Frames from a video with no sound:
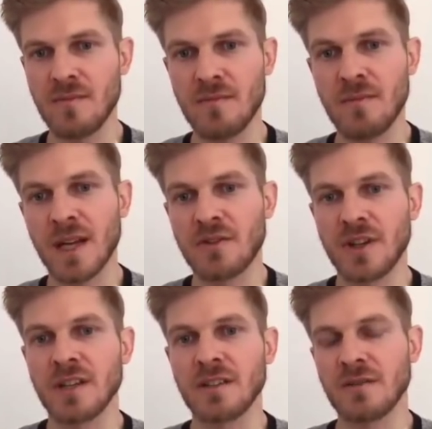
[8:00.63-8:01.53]

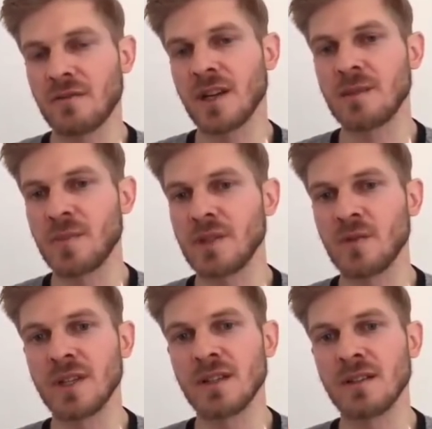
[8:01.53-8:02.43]
metric, right,
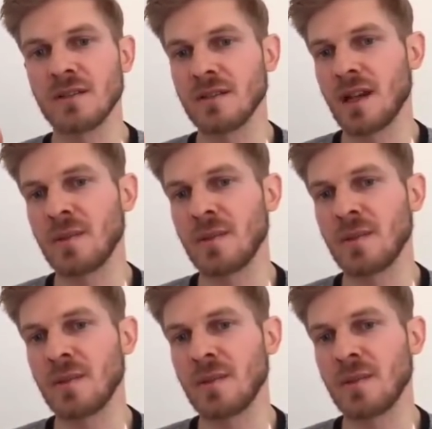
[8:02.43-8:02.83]
between,